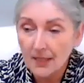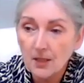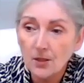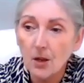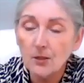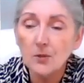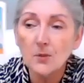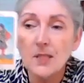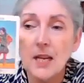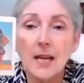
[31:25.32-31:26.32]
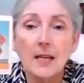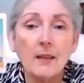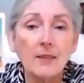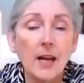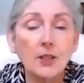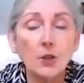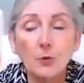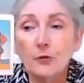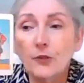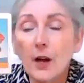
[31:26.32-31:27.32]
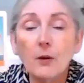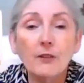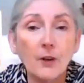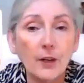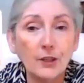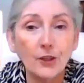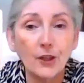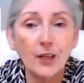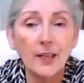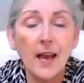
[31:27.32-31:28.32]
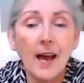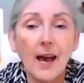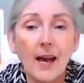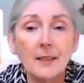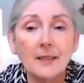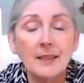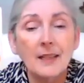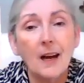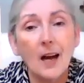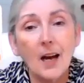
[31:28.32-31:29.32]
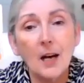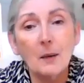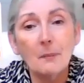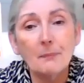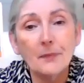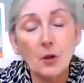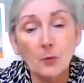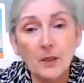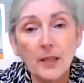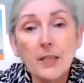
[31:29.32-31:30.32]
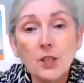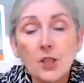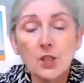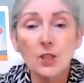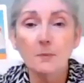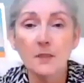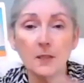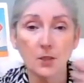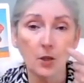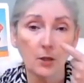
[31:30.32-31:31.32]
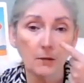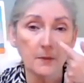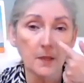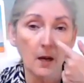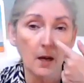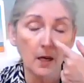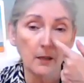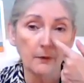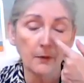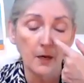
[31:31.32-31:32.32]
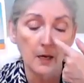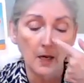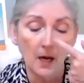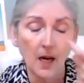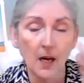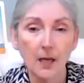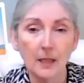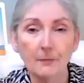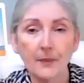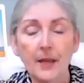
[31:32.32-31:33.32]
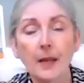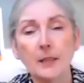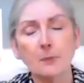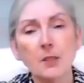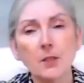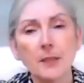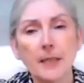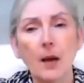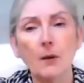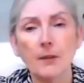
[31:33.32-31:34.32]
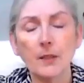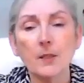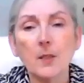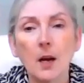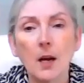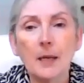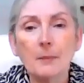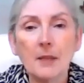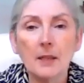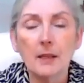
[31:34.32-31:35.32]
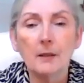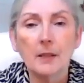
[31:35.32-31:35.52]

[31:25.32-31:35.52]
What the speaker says: This is also saying that you're very, very good at your relationships in terms of, especially now at this time, that